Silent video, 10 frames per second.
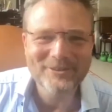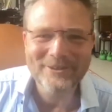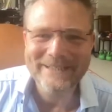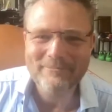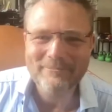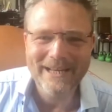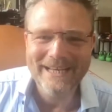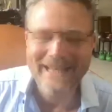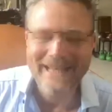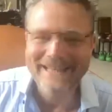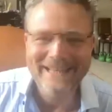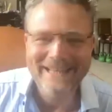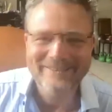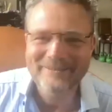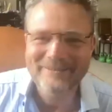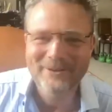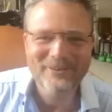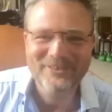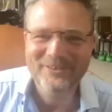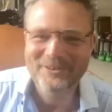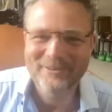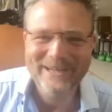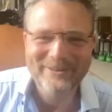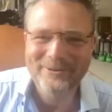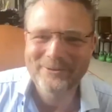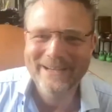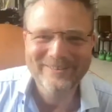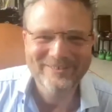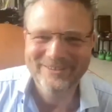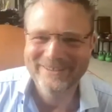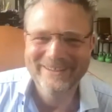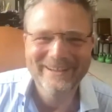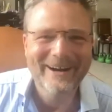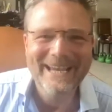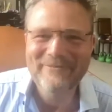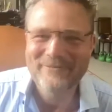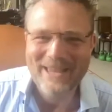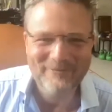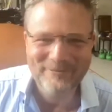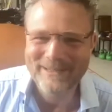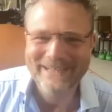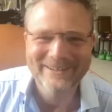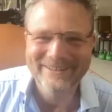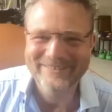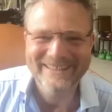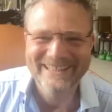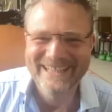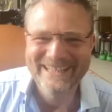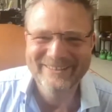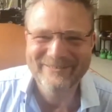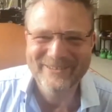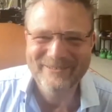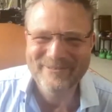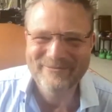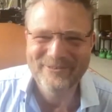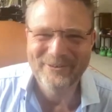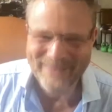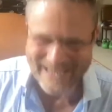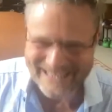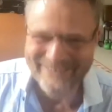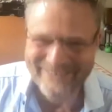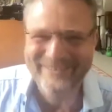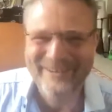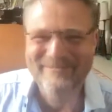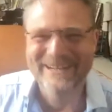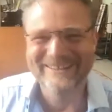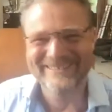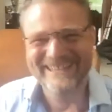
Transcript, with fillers: enjoyed it, Bren, and that is the most surreal question I have ever been asked in an interview before. Thank you so much.